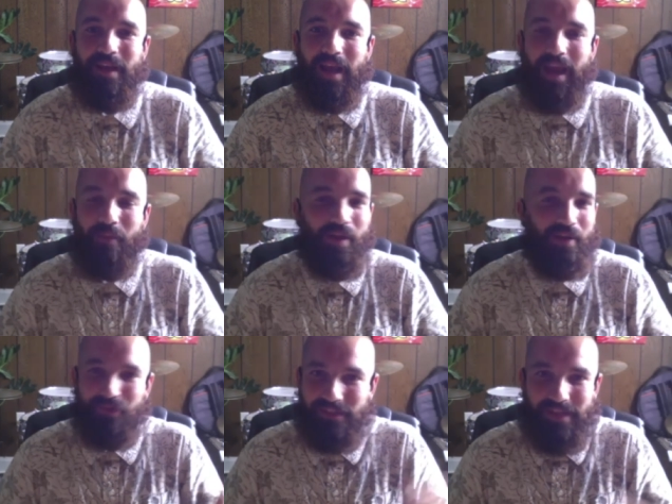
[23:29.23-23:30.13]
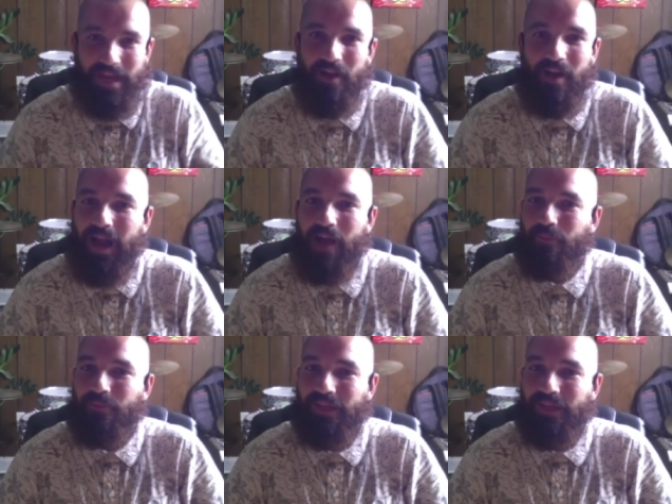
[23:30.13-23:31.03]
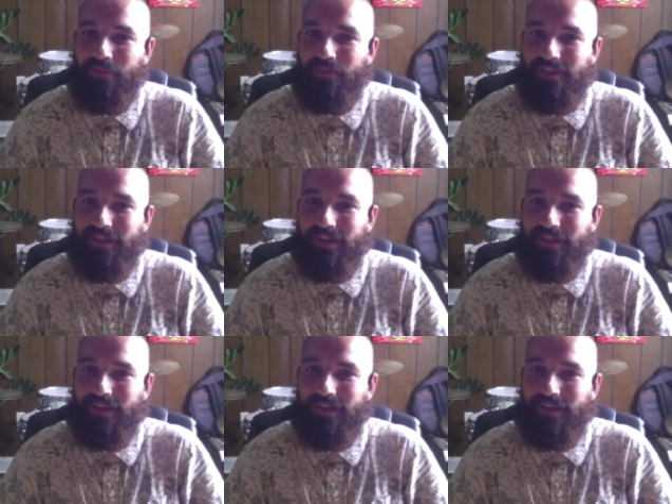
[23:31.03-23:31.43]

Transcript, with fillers: and we all just like hung out and played music.